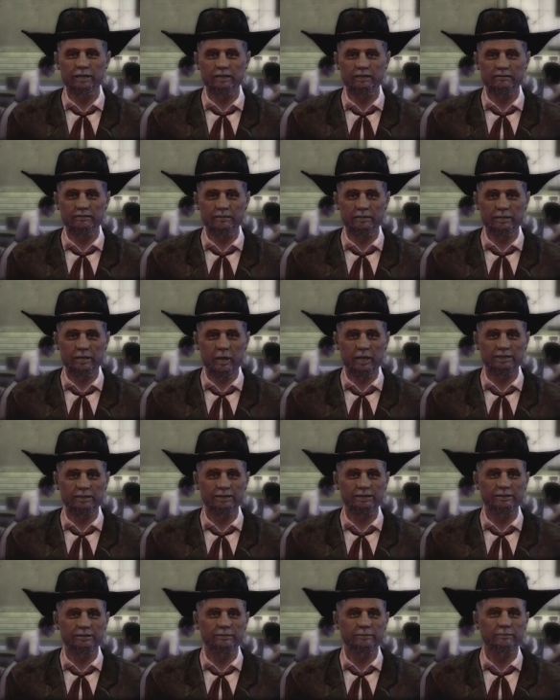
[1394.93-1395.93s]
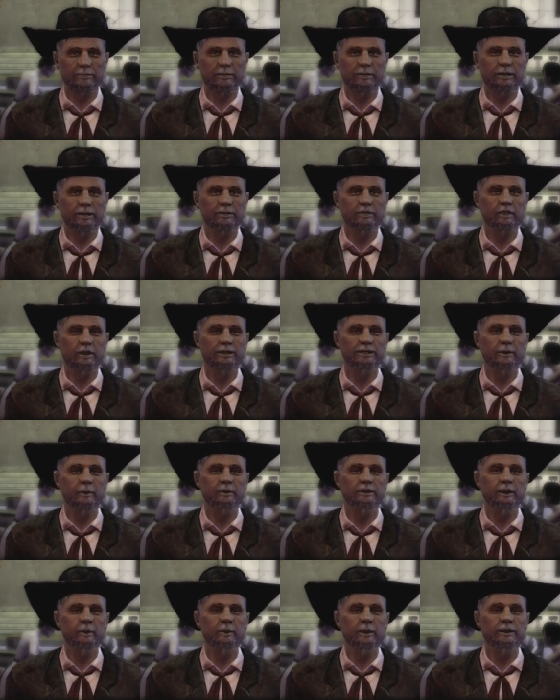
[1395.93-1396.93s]
Confound it. I just
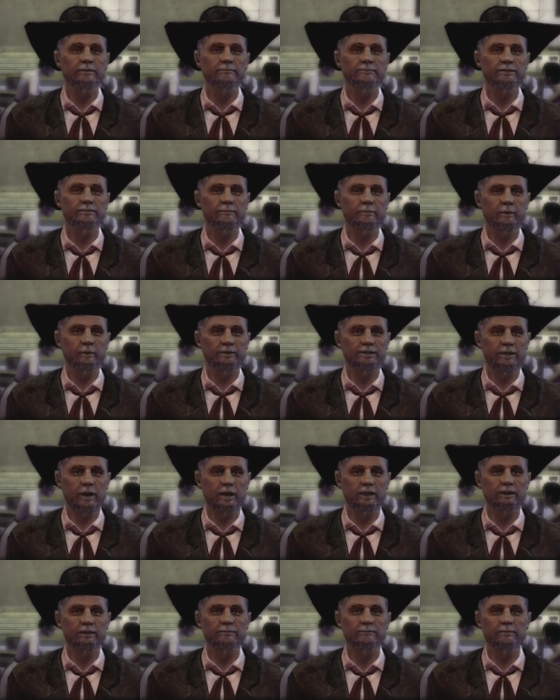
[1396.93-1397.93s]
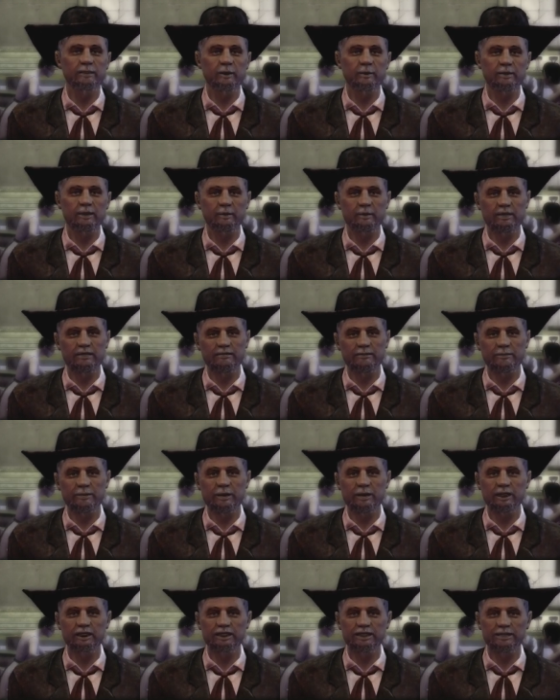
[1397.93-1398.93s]
don't know how I'm supposed to sleep, knowing whoever
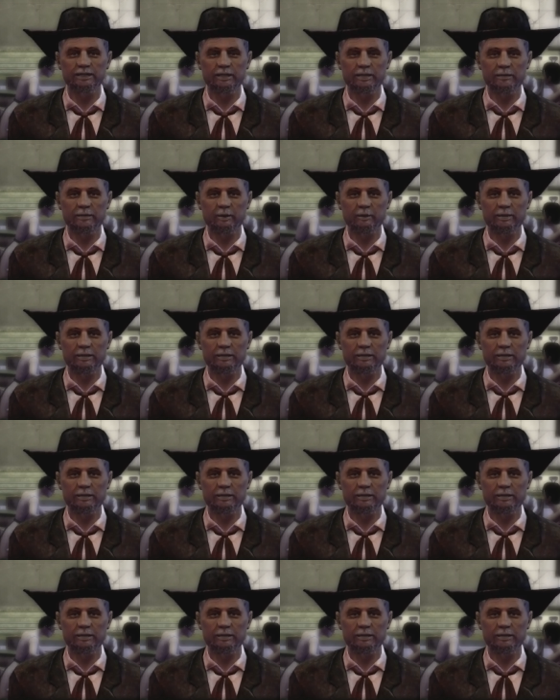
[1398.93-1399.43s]
done this got